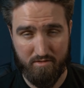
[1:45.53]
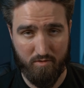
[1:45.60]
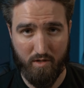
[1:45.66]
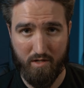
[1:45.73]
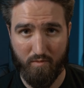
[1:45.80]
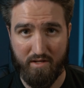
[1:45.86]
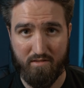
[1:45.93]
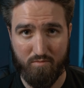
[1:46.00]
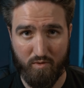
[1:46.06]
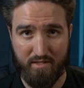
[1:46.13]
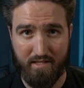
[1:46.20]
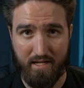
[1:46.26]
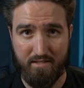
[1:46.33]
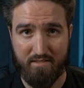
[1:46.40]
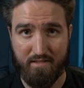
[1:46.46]
So anyways,
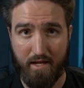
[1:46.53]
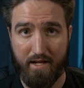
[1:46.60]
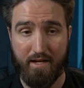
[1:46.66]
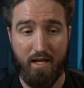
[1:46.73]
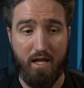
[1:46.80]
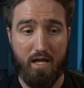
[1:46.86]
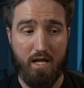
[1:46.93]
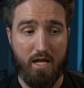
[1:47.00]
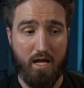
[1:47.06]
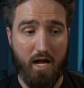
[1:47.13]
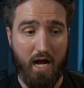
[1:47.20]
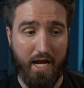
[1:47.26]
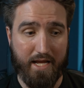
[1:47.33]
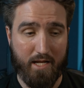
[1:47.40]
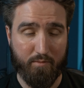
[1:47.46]
with that said,
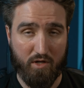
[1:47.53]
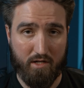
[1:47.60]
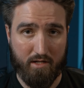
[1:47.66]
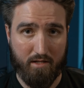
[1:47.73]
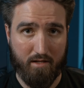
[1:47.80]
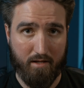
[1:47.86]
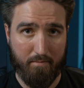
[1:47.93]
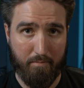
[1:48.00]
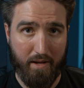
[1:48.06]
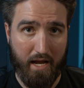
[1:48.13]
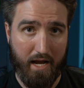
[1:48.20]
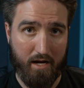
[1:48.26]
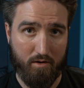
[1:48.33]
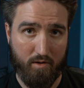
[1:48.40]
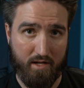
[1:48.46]
I am going to
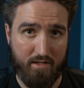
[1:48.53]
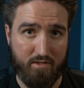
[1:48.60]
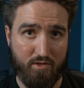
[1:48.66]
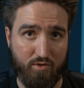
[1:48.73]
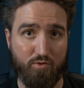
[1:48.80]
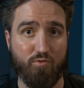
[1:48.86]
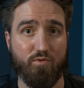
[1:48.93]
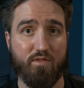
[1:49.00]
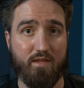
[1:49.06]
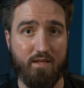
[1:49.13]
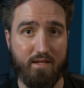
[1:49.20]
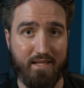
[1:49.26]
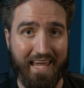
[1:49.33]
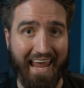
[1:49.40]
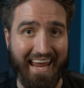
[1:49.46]
compare it to
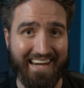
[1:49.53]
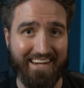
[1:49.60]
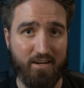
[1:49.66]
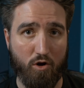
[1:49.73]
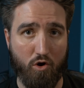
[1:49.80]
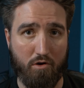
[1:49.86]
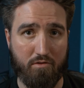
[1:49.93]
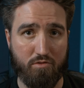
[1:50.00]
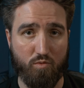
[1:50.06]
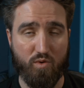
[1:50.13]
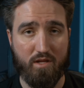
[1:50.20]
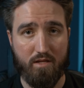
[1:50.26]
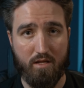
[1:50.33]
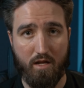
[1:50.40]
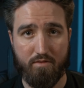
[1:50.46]
the Canon
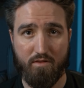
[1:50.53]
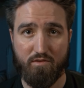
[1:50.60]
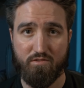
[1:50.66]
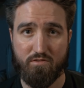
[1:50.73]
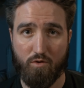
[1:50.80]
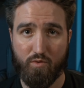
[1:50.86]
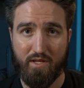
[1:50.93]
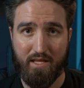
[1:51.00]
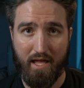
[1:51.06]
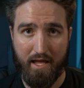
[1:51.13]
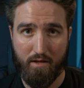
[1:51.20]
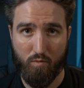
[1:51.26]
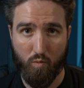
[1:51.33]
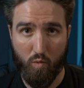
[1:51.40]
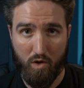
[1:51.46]
R3 and the Sony
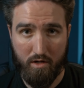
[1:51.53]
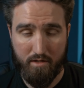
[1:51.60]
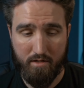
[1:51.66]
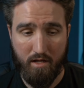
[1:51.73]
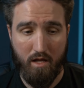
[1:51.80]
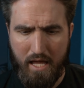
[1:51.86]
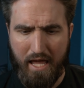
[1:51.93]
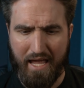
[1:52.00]
A1.